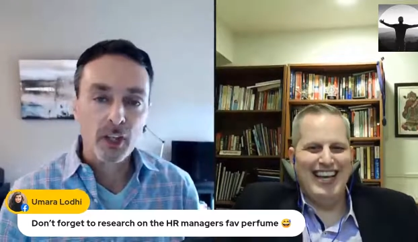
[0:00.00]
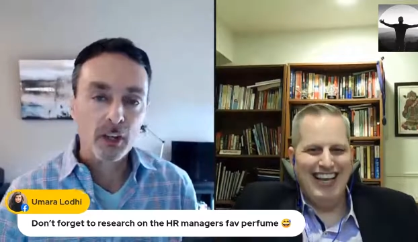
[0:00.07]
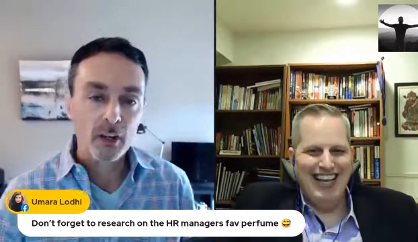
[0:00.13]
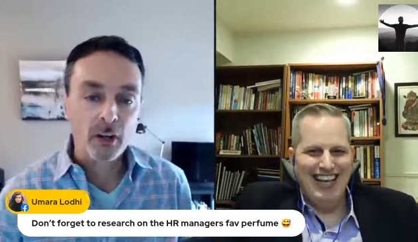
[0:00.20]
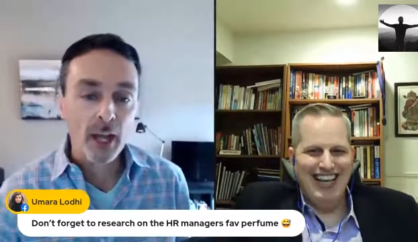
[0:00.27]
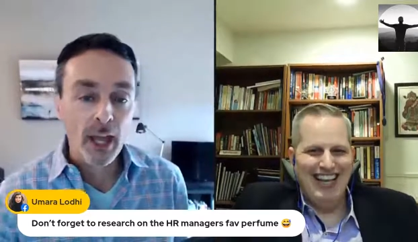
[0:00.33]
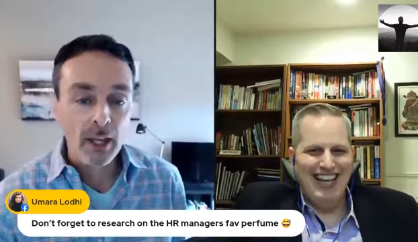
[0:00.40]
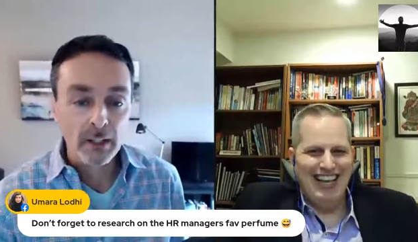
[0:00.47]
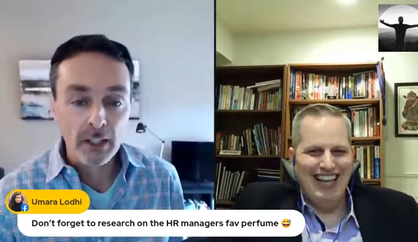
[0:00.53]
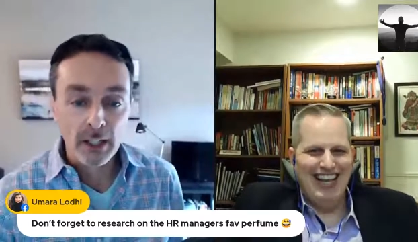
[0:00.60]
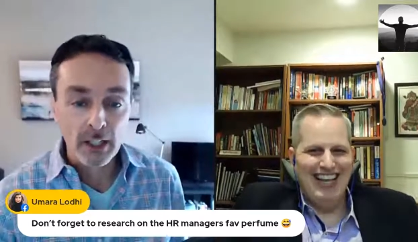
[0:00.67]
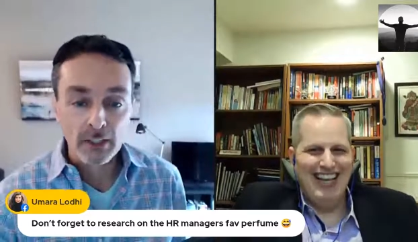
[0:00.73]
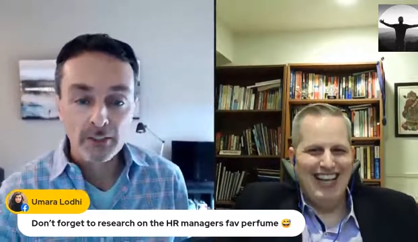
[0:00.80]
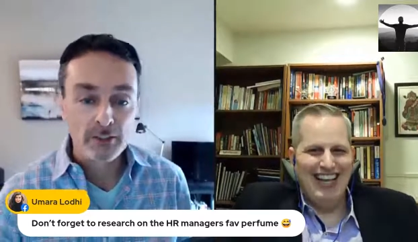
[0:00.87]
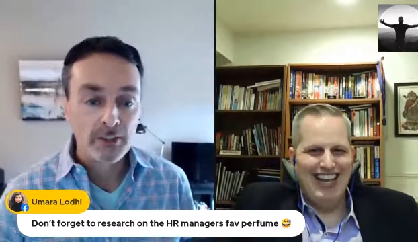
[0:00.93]
Speaker 1: Stetter, and
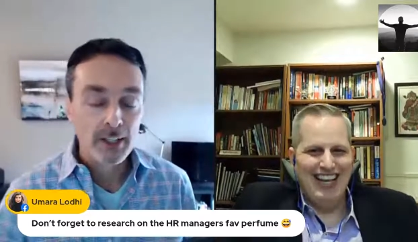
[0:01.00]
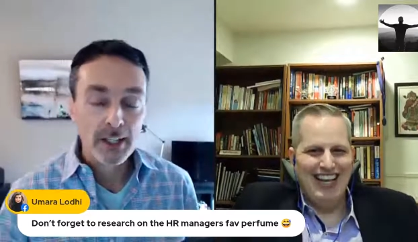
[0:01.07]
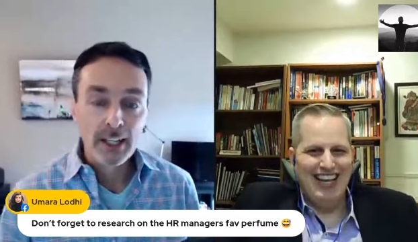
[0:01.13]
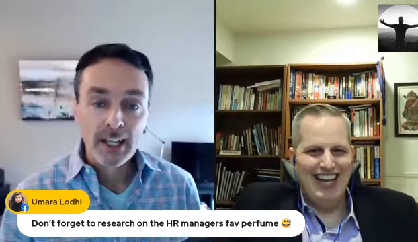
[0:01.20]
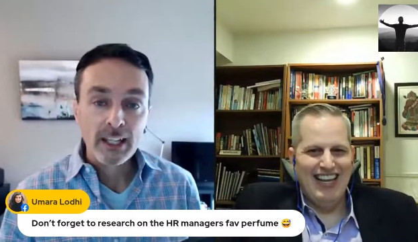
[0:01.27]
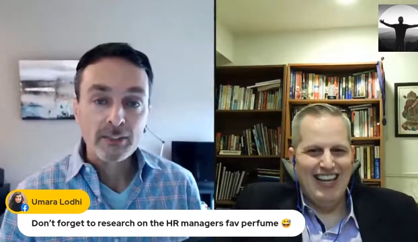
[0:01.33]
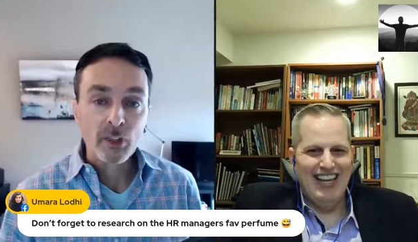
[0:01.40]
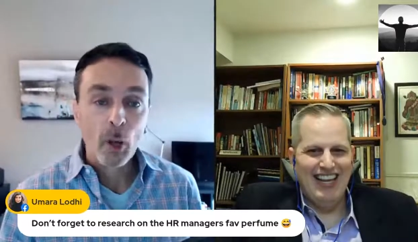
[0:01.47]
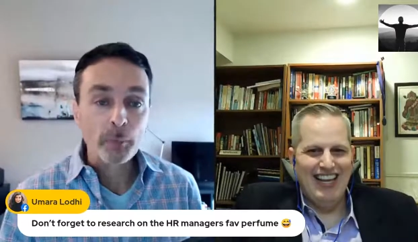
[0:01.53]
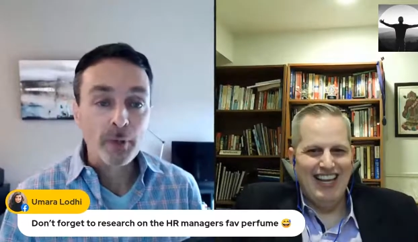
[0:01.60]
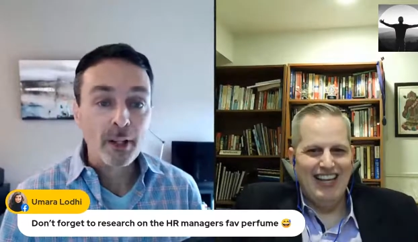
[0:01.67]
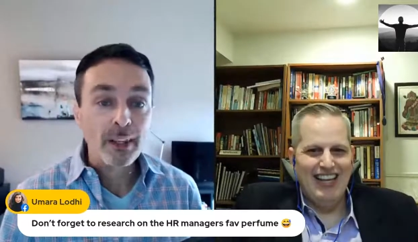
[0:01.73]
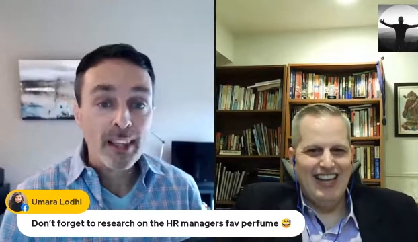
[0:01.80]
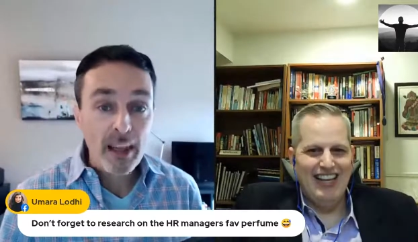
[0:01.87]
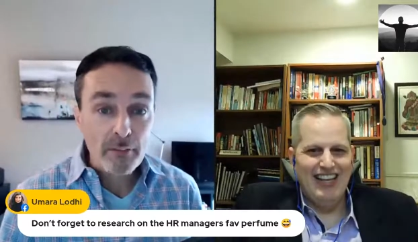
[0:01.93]
he's he's helped
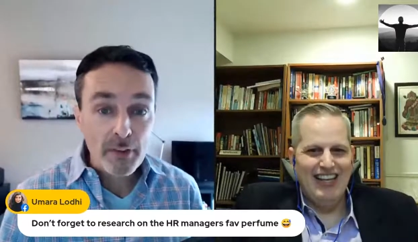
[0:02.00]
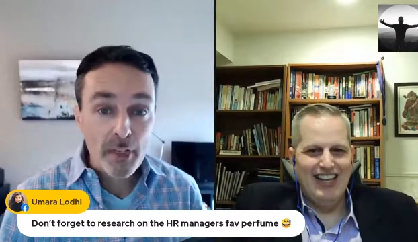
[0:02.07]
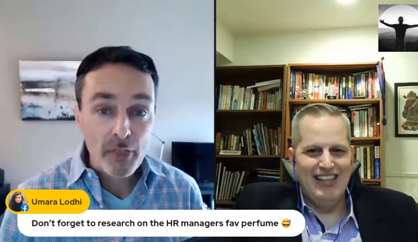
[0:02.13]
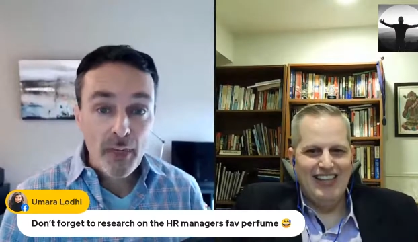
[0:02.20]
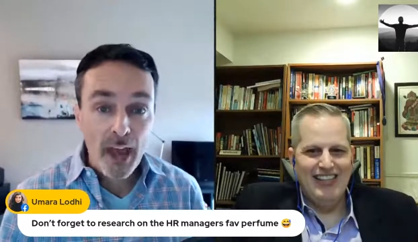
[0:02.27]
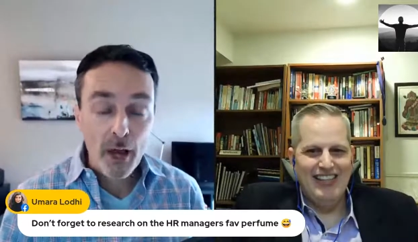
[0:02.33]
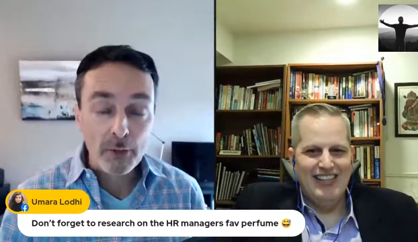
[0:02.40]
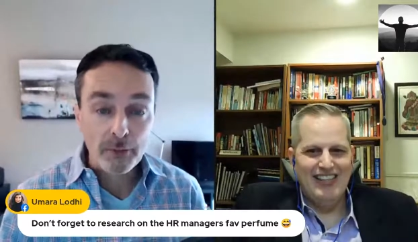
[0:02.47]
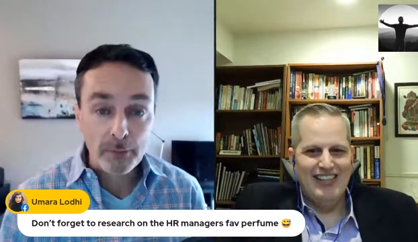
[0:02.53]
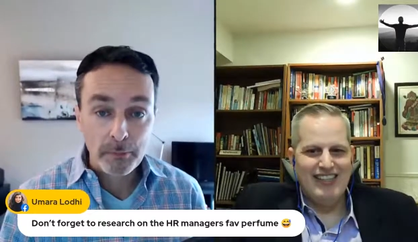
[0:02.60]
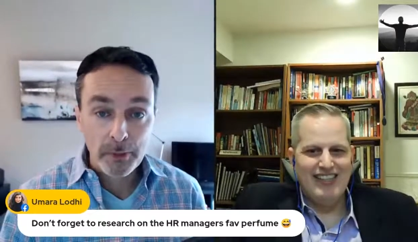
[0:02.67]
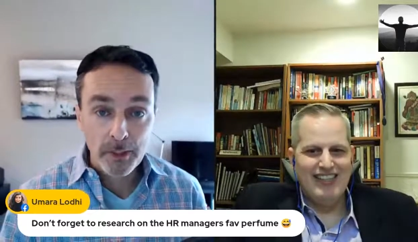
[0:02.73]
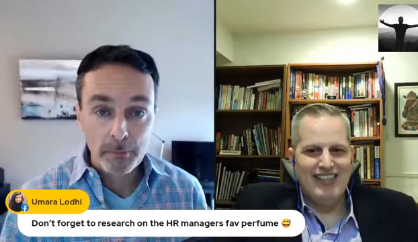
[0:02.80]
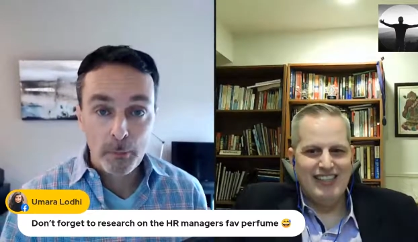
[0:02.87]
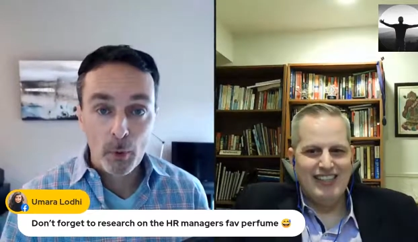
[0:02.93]
11,000
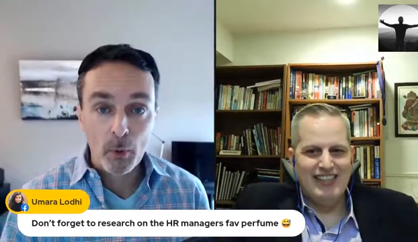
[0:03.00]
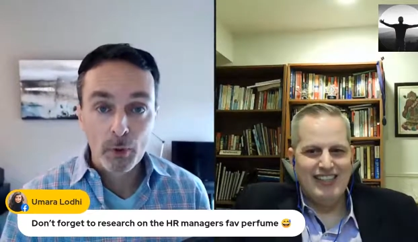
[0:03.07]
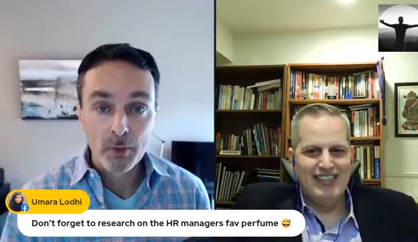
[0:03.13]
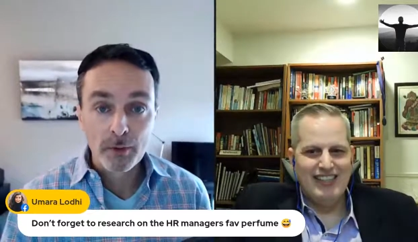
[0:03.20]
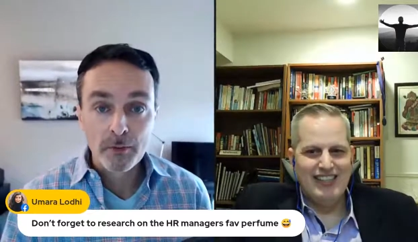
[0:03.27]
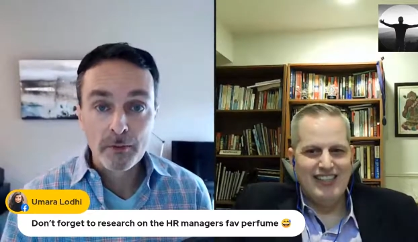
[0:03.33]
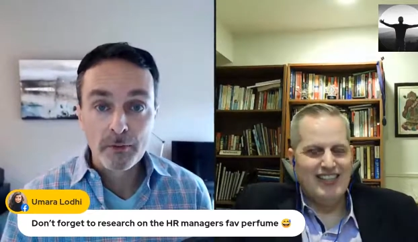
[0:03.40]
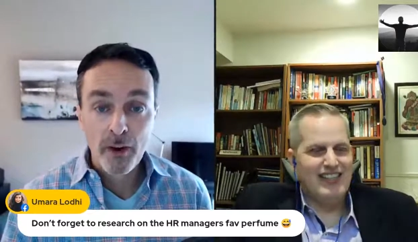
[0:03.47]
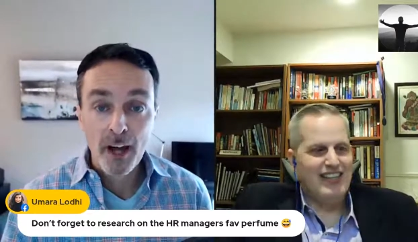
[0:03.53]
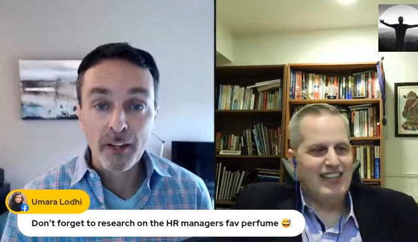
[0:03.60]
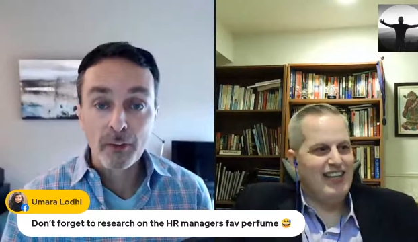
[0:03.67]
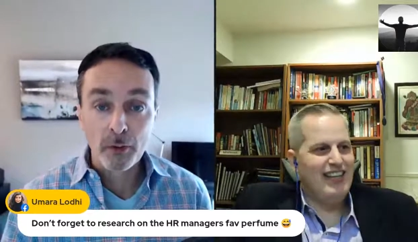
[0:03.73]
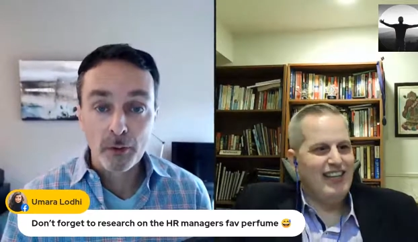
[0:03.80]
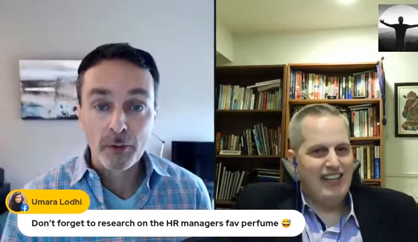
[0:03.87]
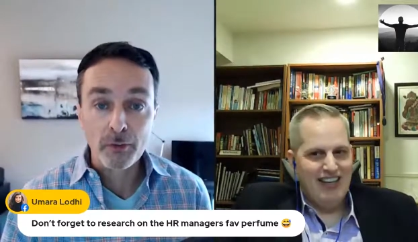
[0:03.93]
people
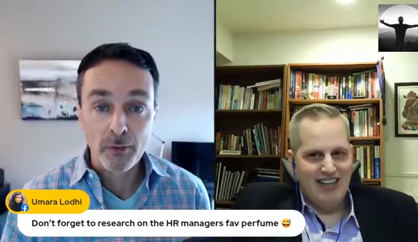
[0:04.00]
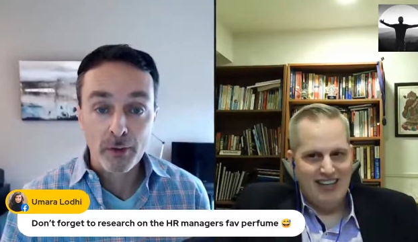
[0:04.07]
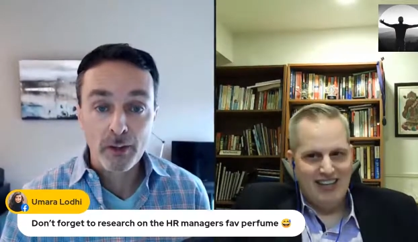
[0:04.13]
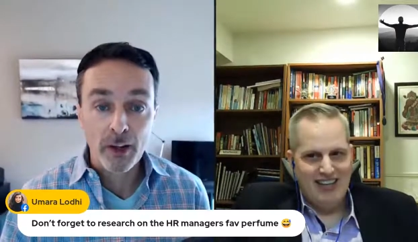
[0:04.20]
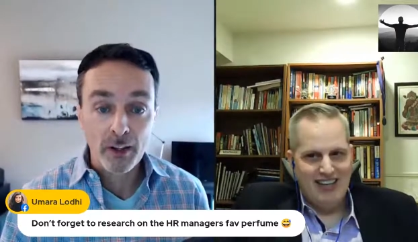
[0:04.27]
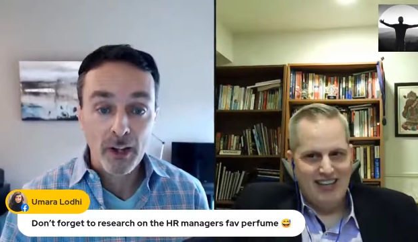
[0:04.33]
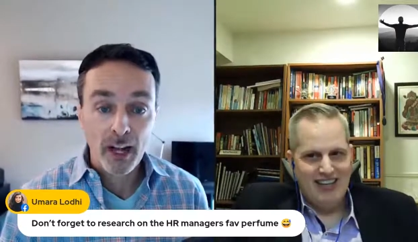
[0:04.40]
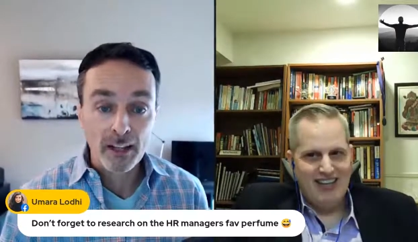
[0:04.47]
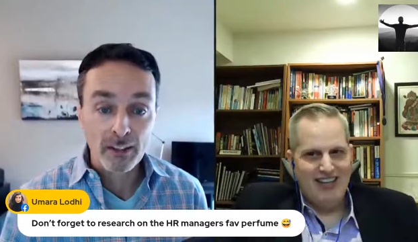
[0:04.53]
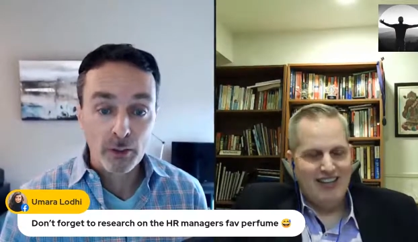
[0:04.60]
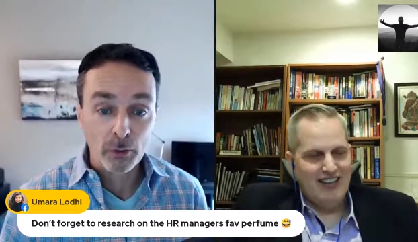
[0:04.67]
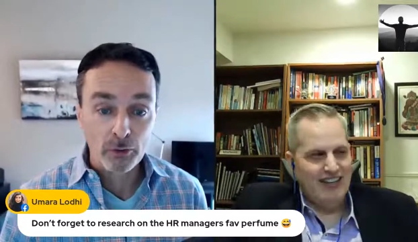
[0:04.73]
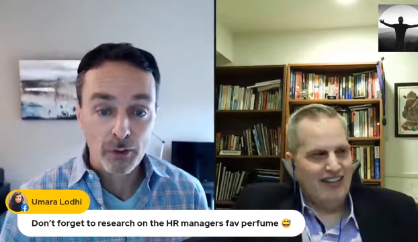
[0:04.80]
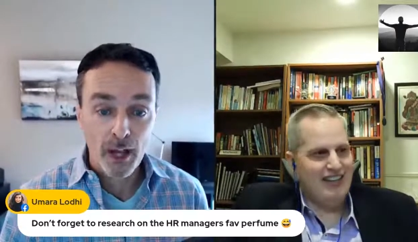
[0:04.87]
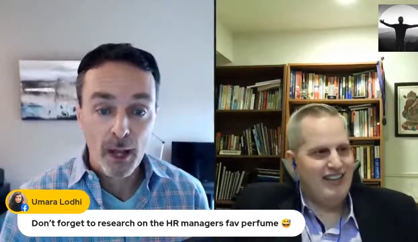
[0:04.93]
find their their
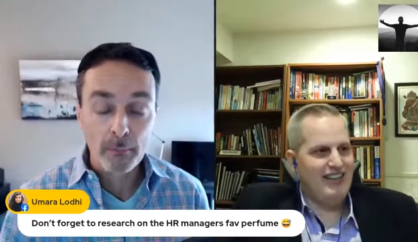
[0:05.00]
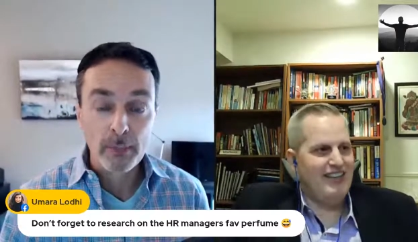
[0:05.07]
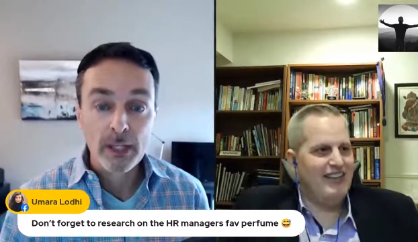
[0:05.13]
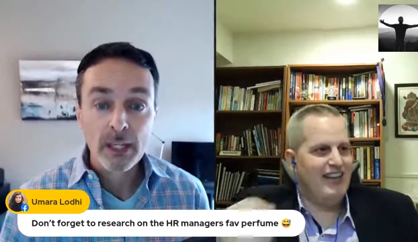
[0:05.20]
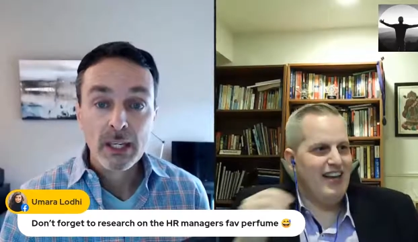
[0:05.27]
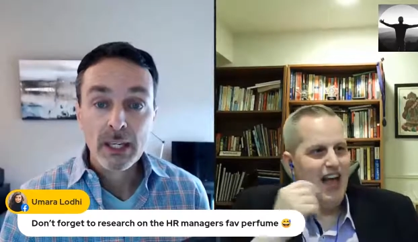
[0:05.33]
ideal job.